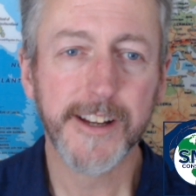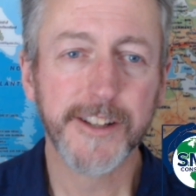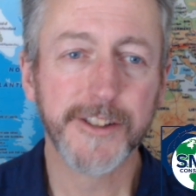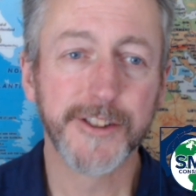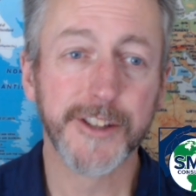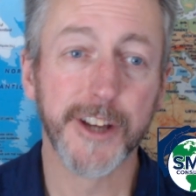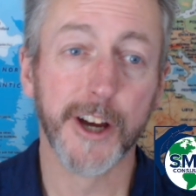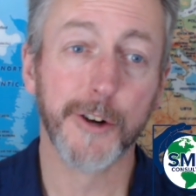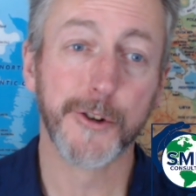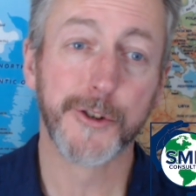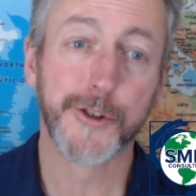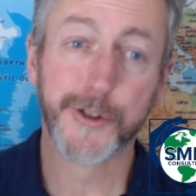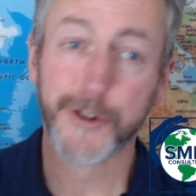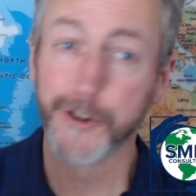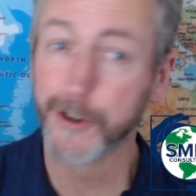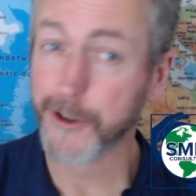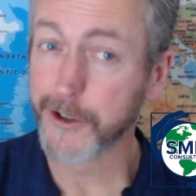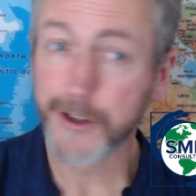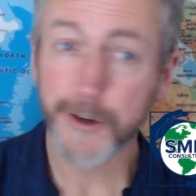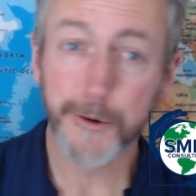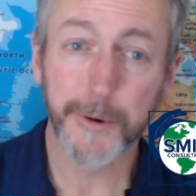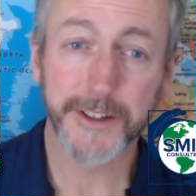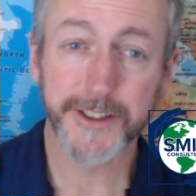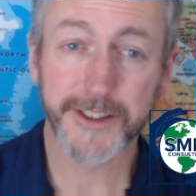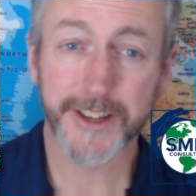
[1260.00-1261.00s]
So should
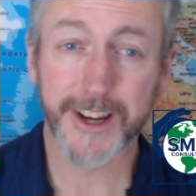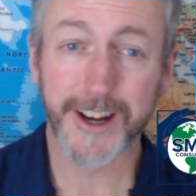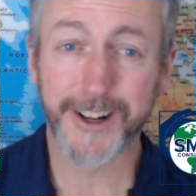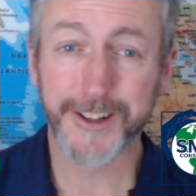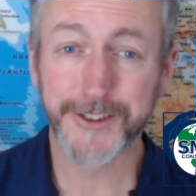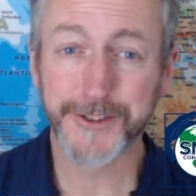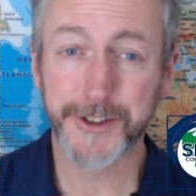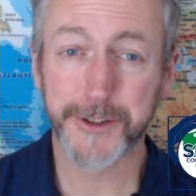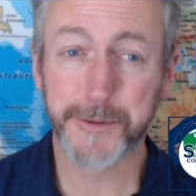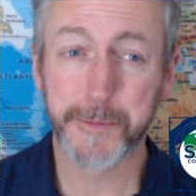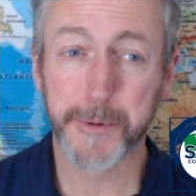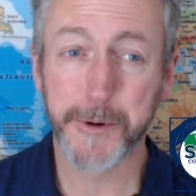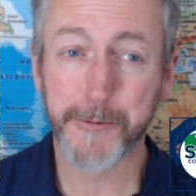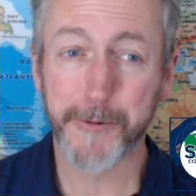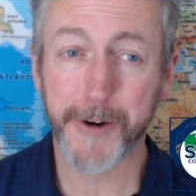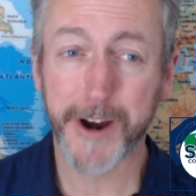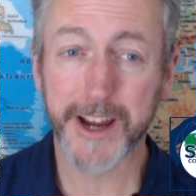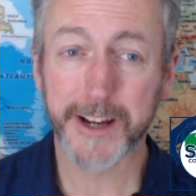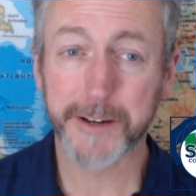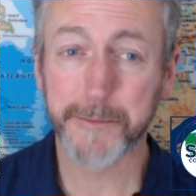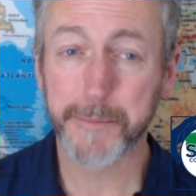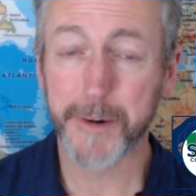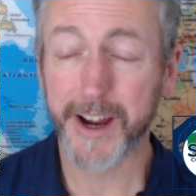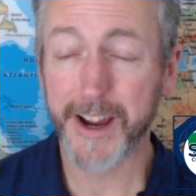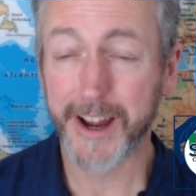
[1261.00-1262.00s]
U.S. colleges be
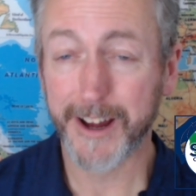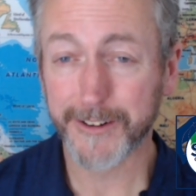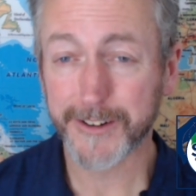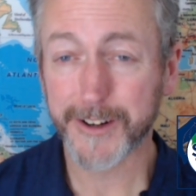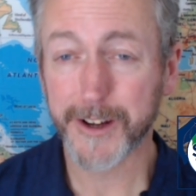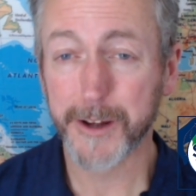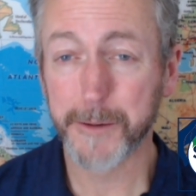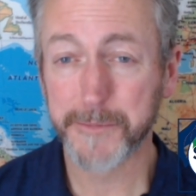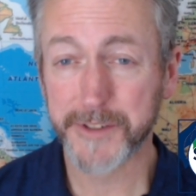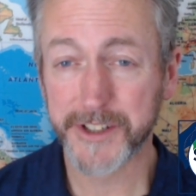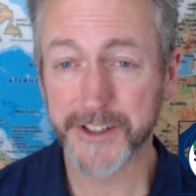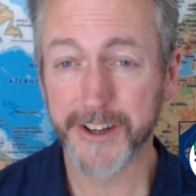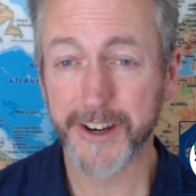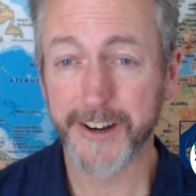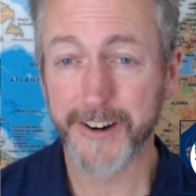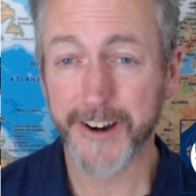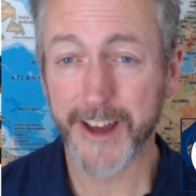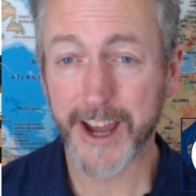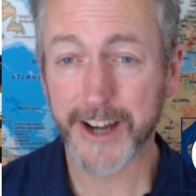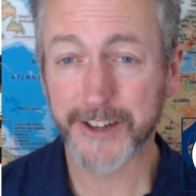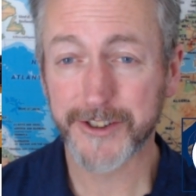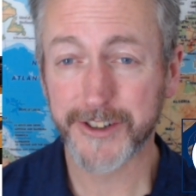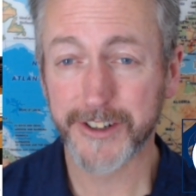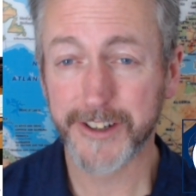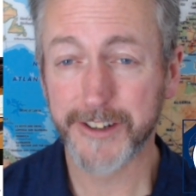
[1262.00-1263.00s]
ranked by outcomes
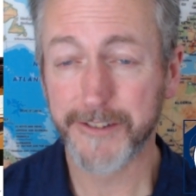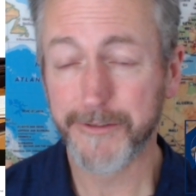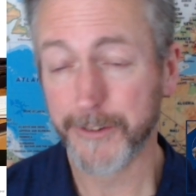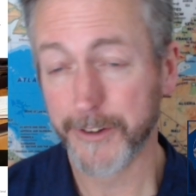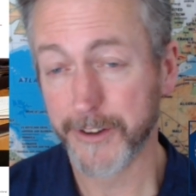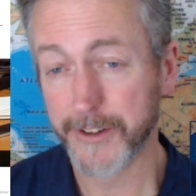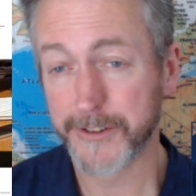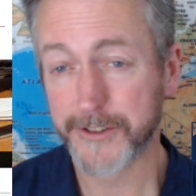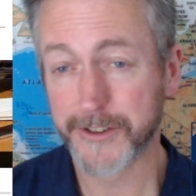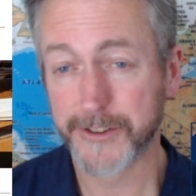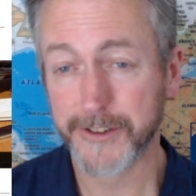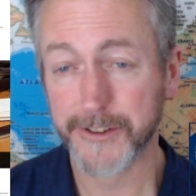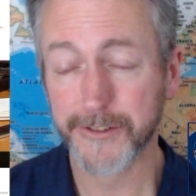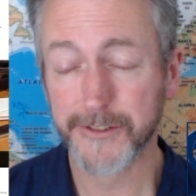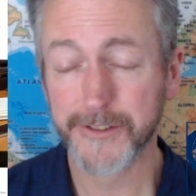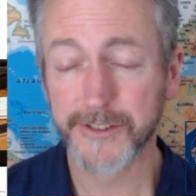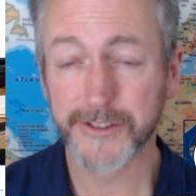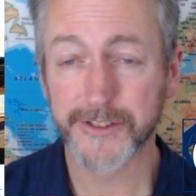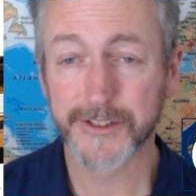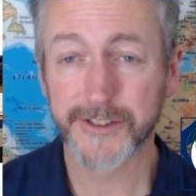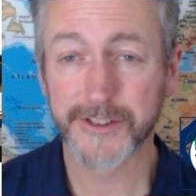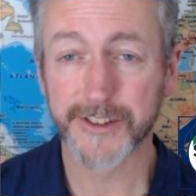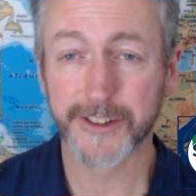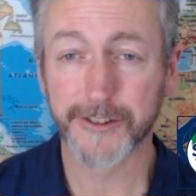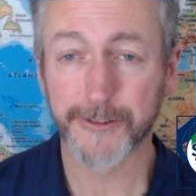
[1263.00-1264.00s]
internationally for their
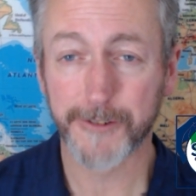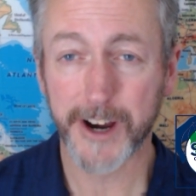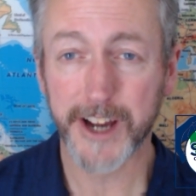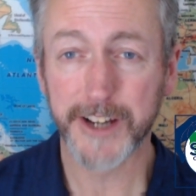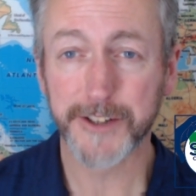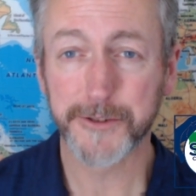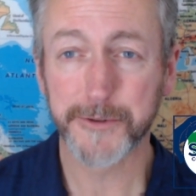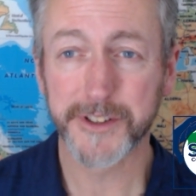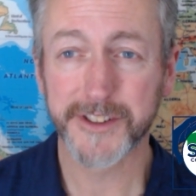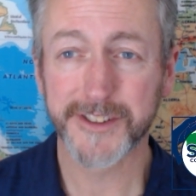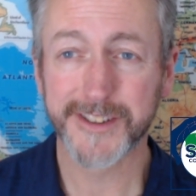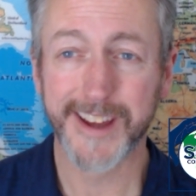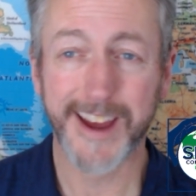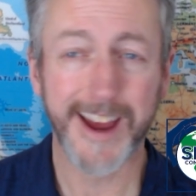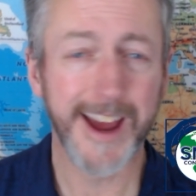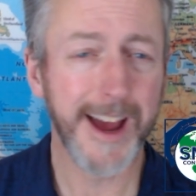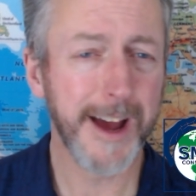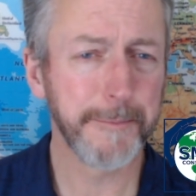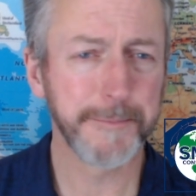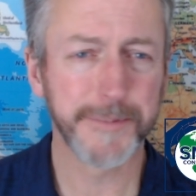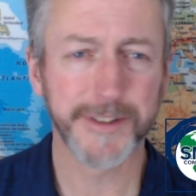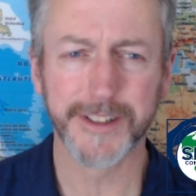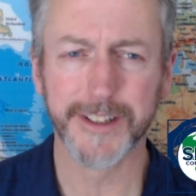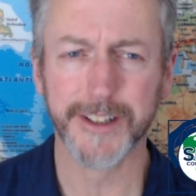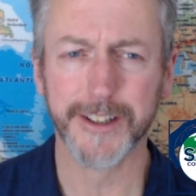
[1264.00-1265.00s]
students and graduates?
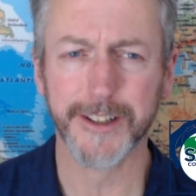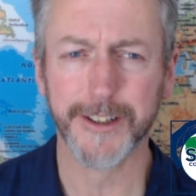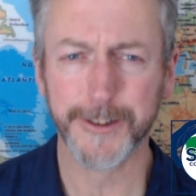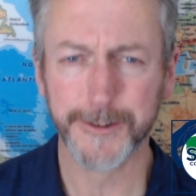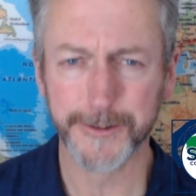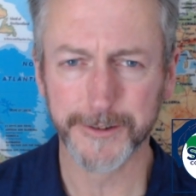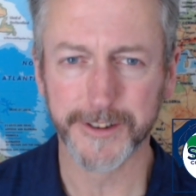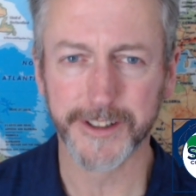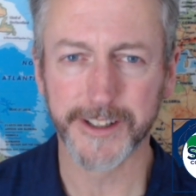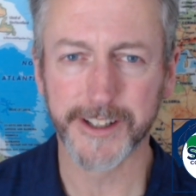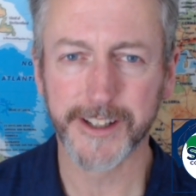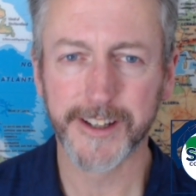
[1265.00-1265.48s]
Absolutely.